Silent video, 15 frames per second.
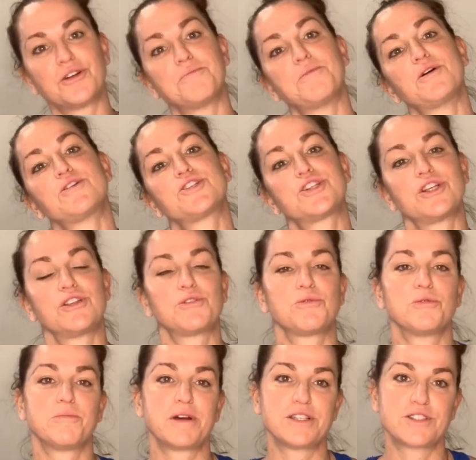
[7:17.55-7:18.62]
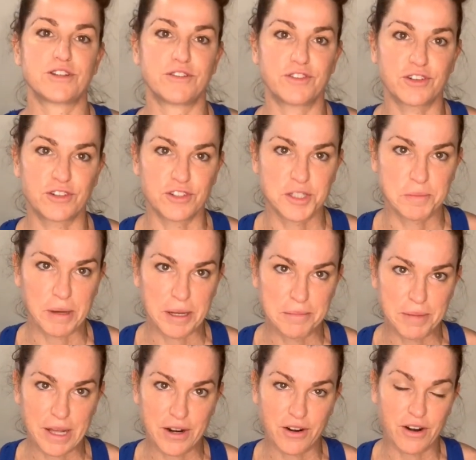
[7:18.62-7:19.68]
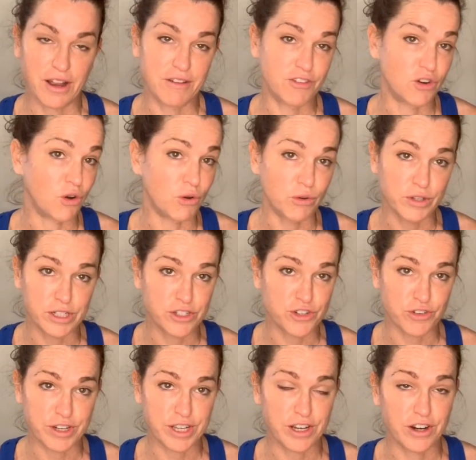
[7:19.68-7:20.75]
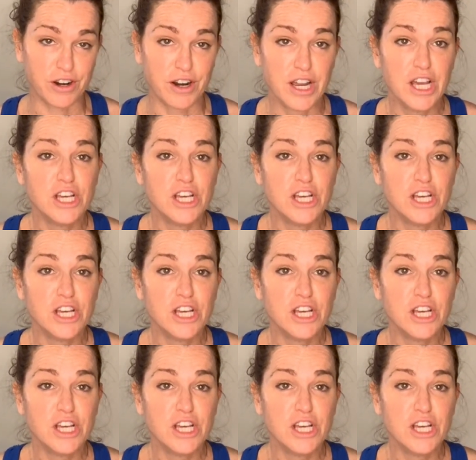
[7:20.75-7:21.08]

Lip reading: motion through my cervical spine better. I have an old injury here.